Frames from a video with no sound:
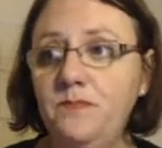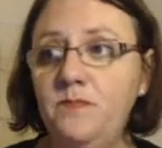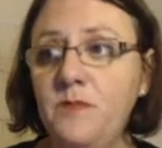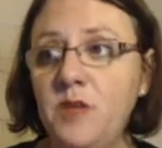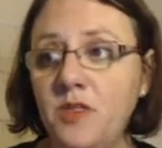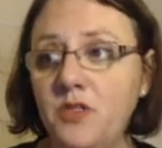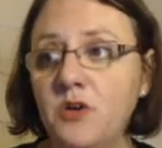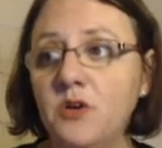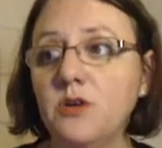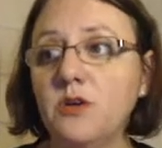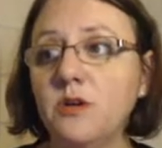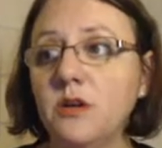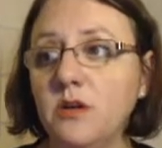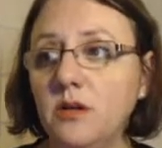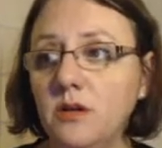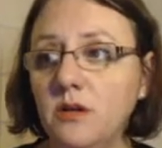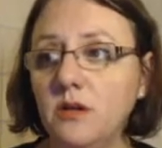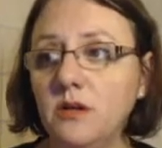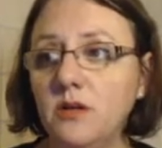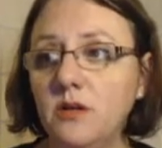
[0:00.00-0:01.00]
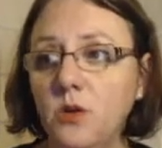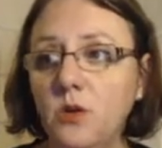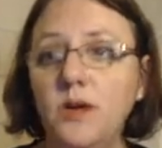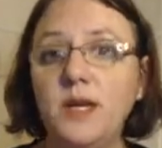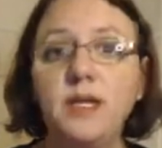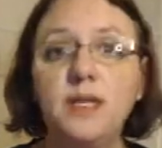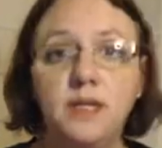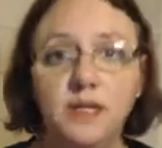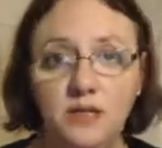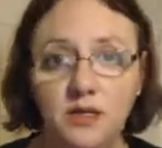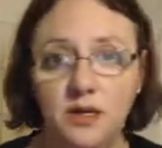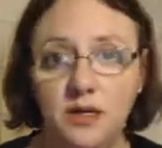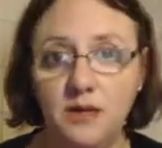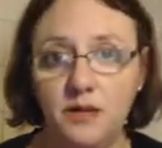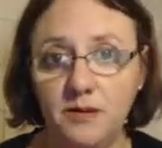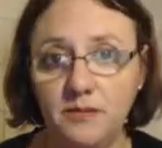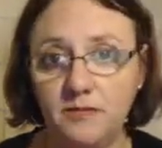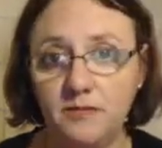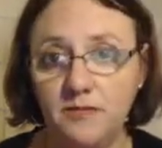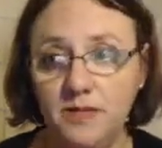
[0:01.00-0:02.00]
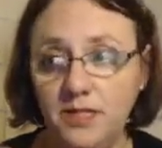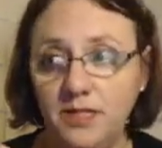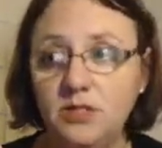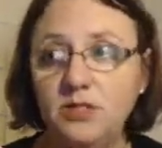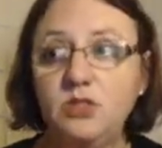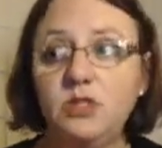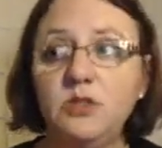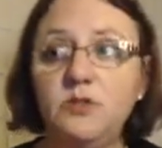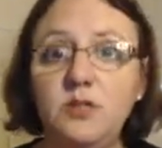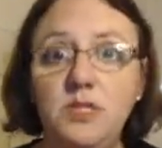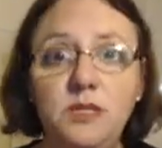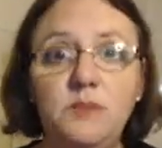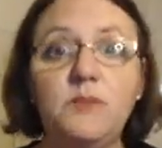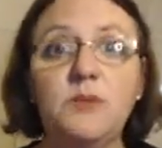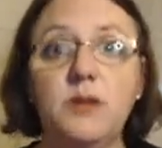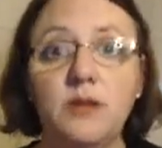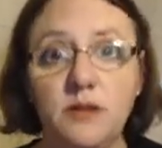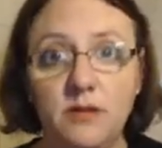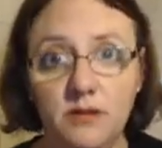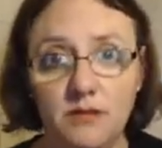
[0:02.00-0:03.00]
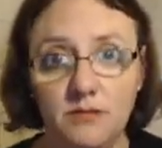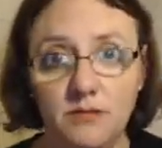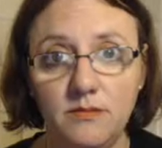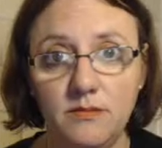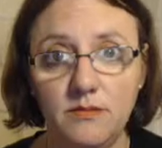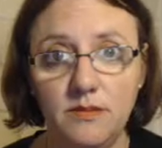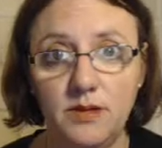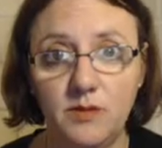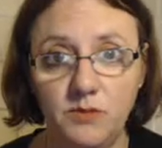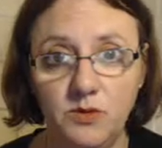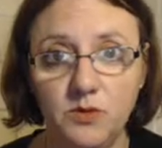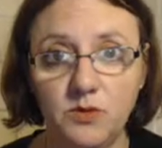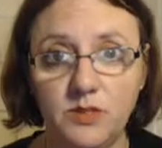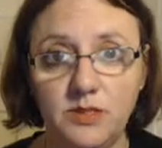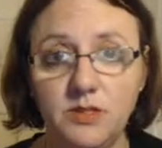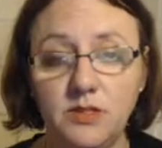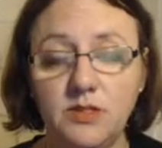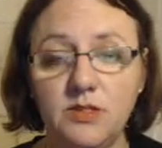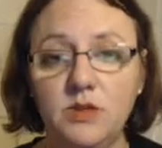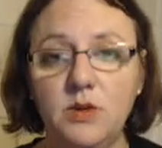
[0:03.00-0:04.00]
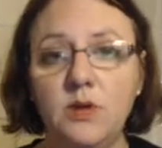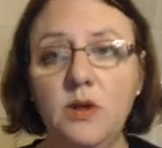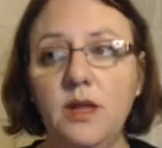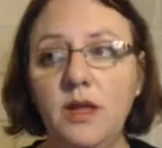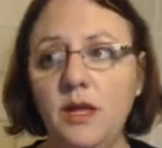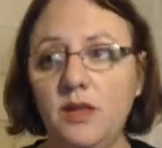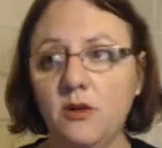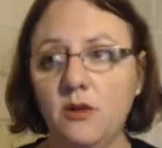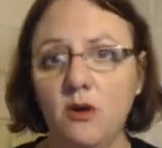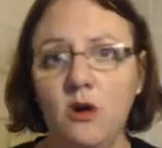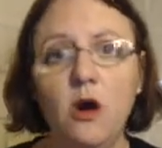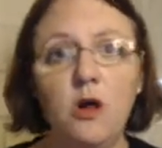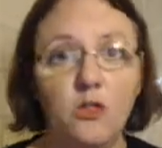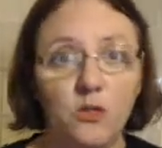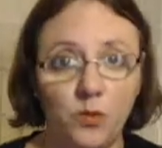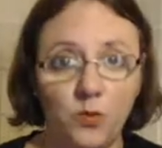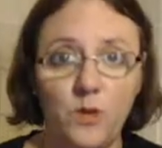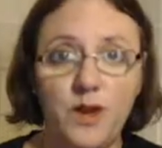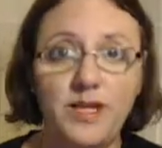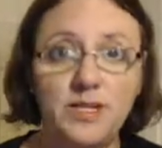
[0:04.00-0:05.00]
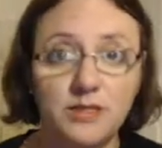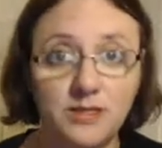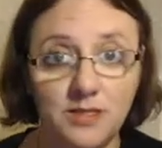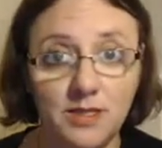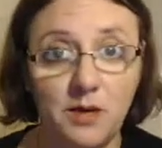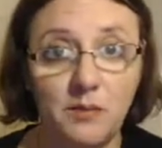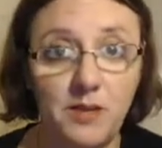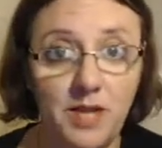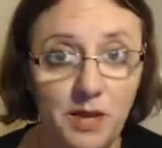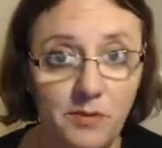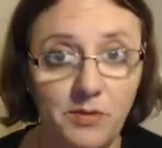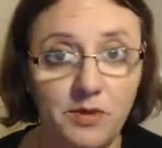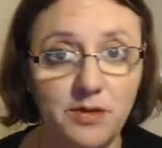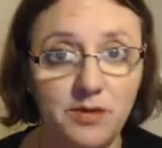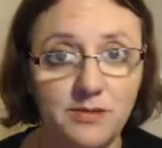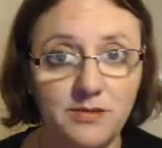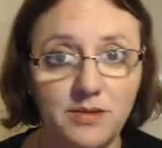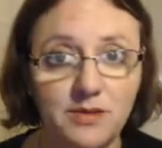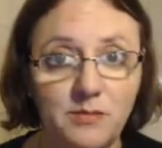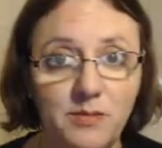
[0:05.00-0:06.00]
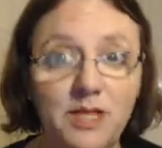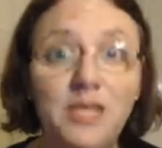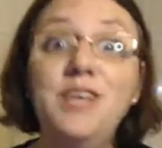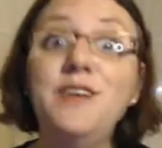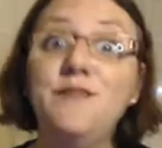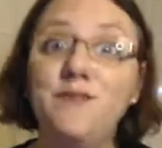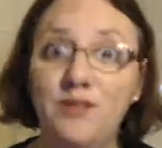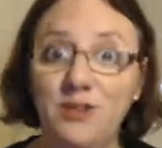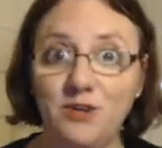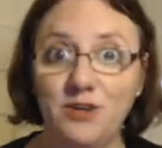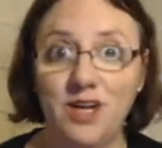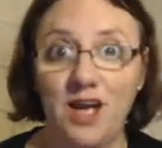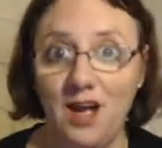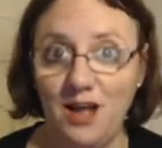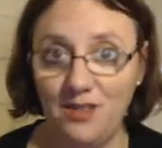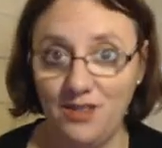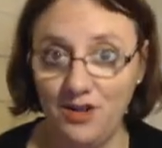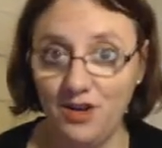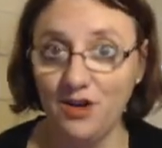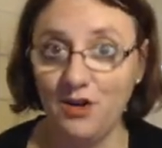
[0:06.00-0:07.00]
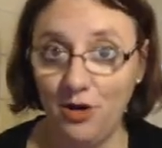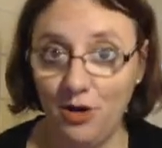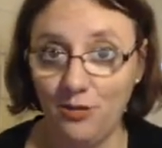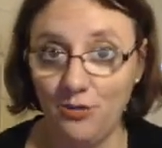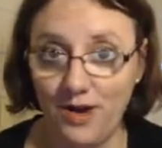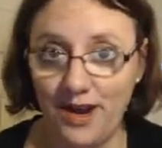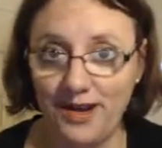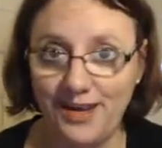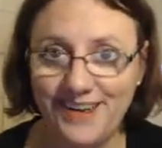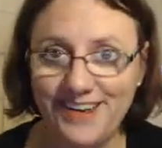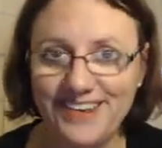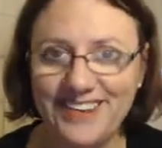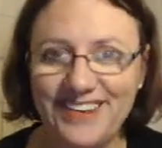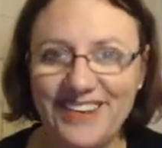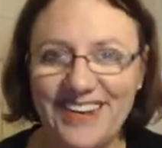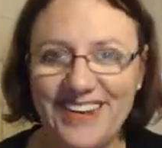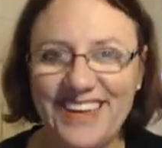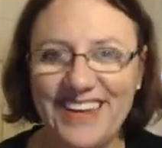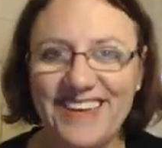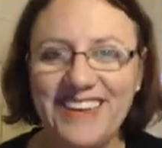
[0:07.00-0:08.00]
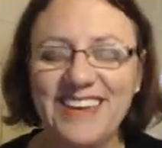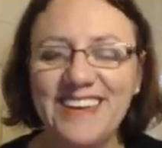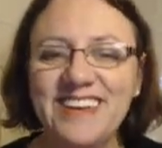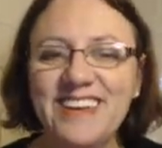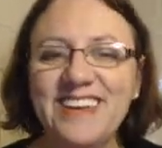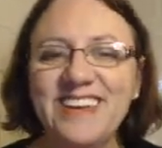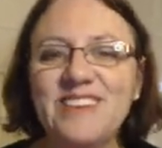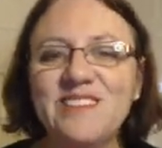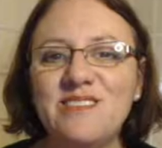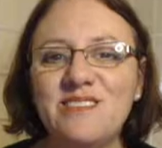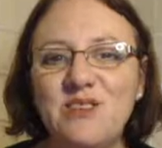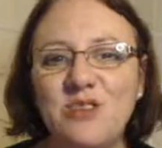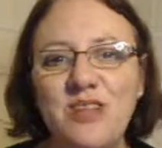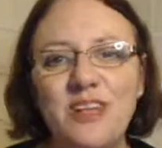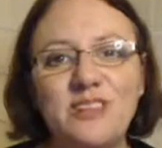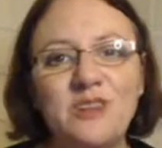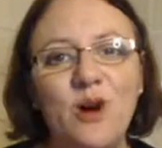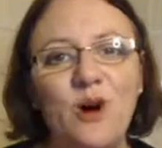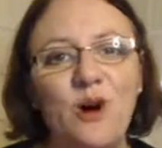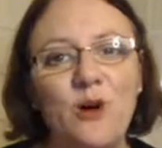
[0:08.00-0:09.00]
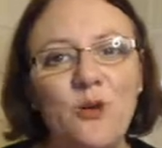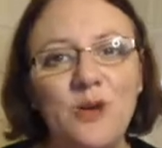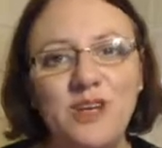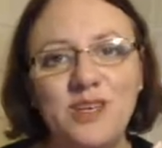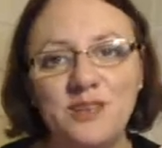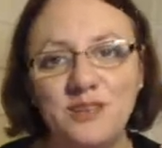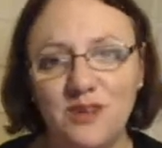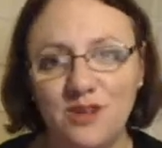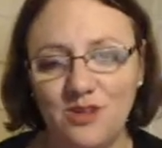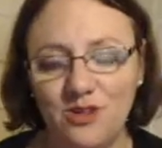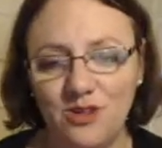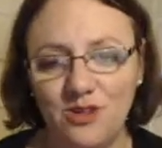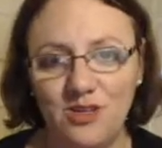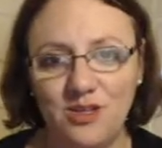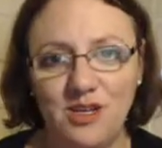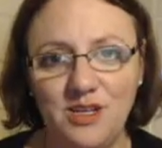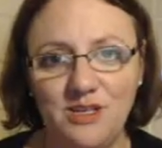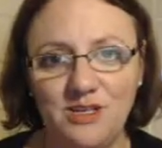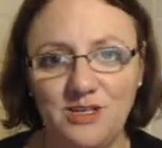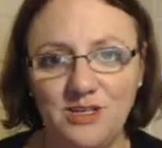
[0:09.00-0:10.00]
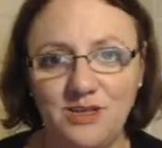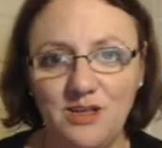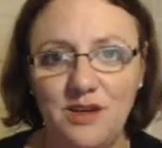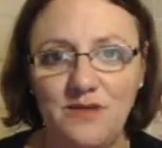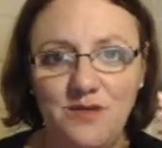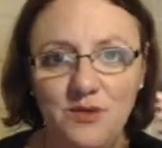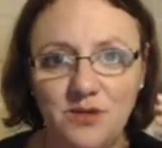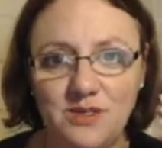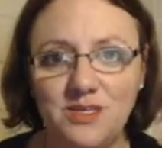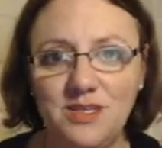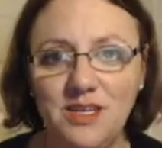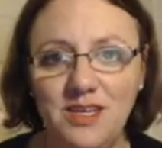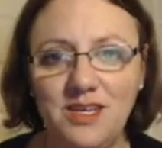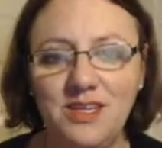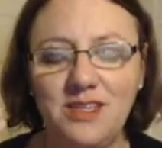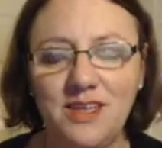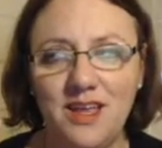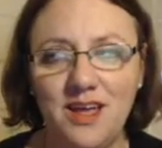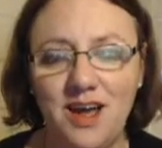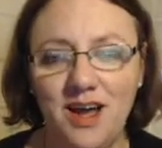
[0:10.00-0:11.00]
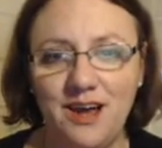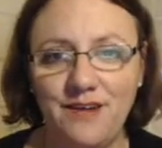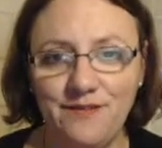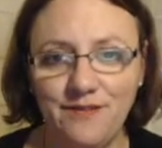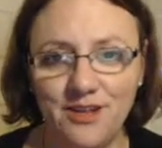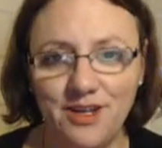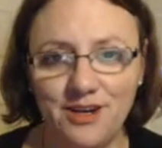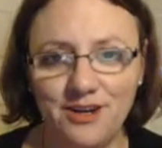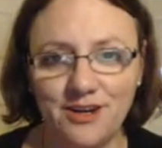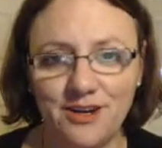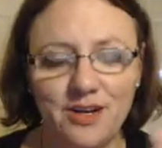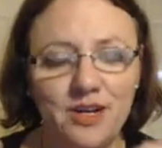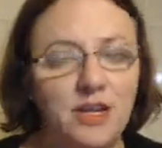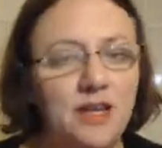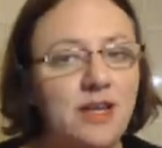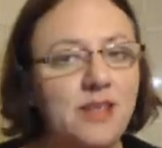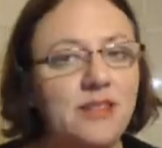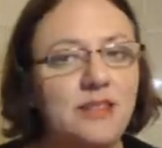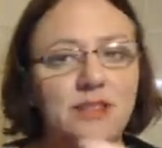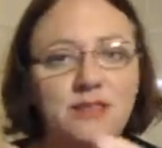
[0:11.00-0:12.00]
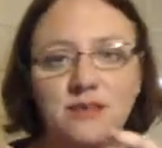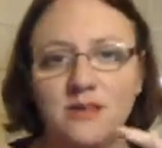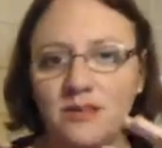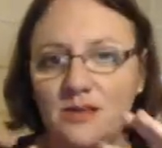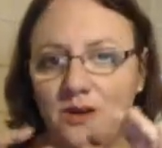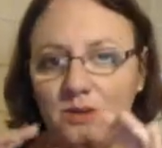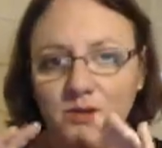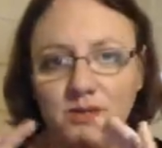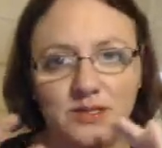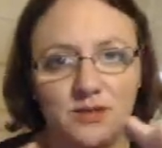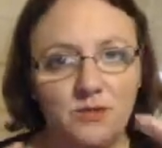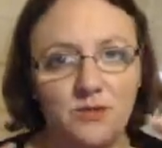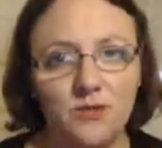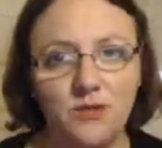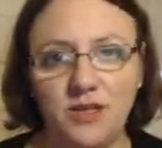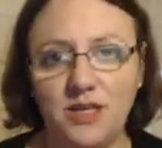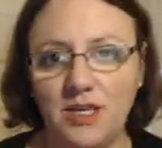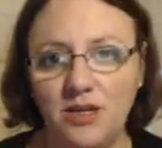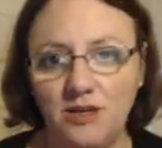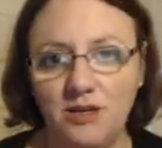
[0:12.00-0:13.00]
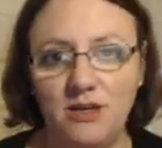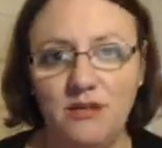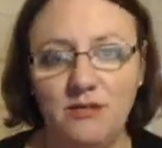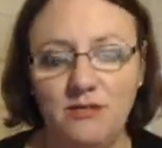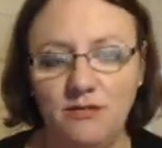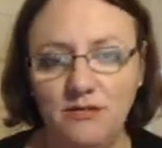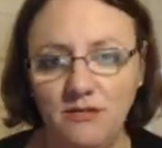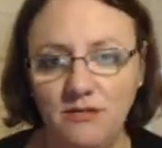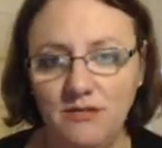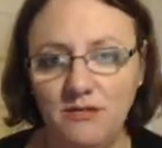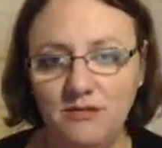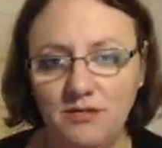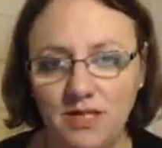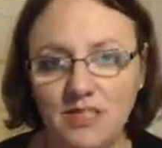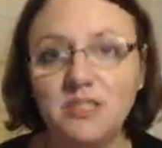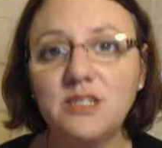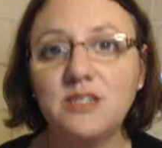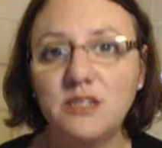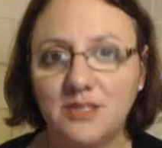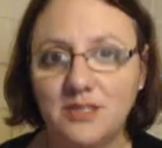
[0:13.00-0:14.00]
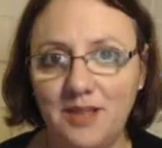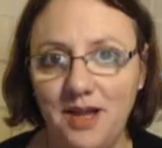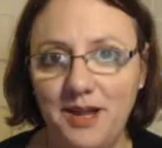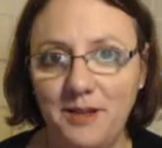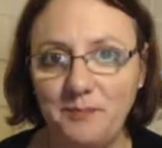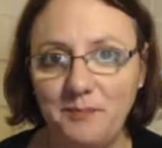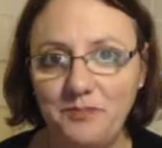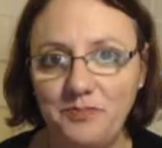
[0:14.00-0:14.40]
that they're going into deeper hypnosis and they're on their way to somnambulism, if they're not there already. Okay, so that's always a good thing to, if you see that eye flutter, that's always a good sign.